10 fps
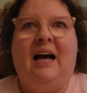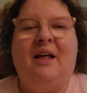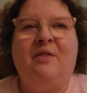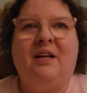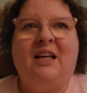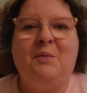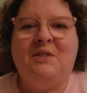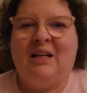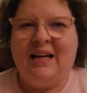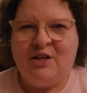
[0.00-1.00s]
I think he
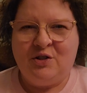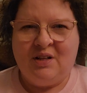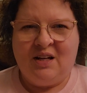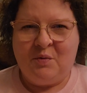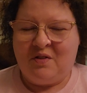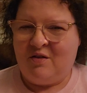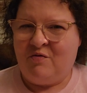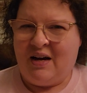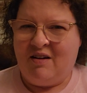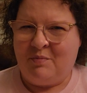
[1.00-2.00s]
was engaged again within
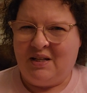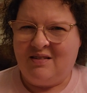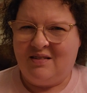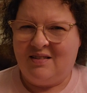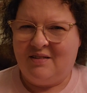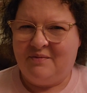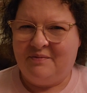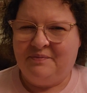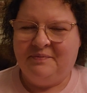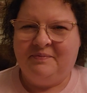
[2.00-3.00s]
5 months.
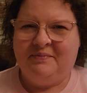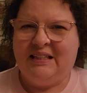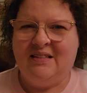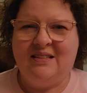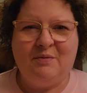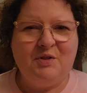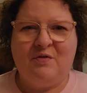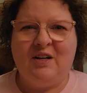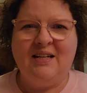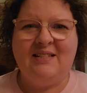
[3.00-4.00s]
It was
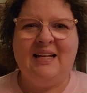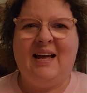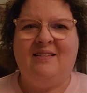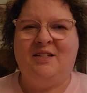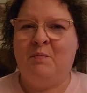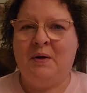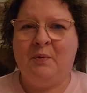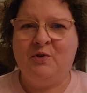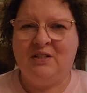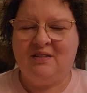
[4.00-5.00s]
very sad. Some
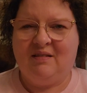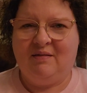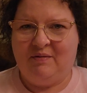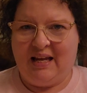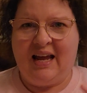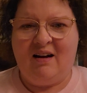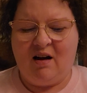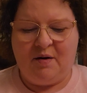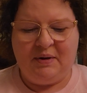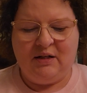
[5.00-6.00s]
people just
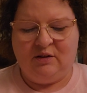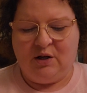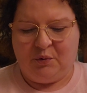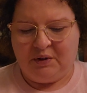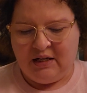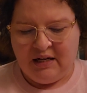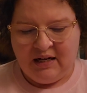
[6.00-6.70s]
cannot be alone.